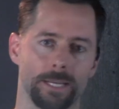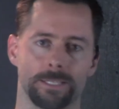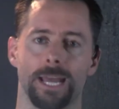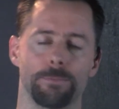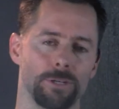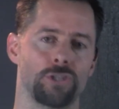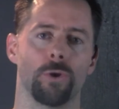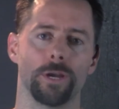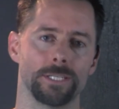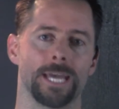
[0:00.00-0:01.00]
excitement,
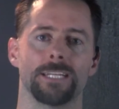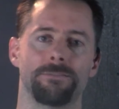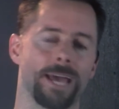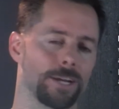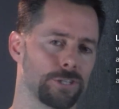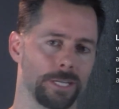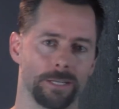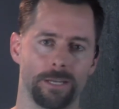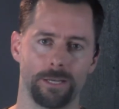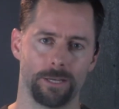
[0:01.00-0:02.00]
joy,
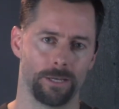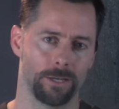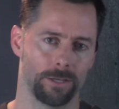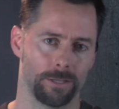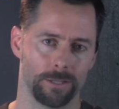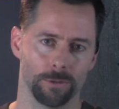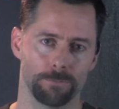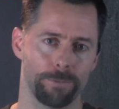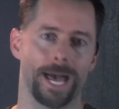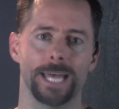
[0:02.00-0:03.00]
satisfaction, those
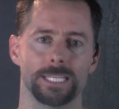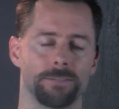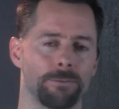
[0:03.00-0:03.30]
positive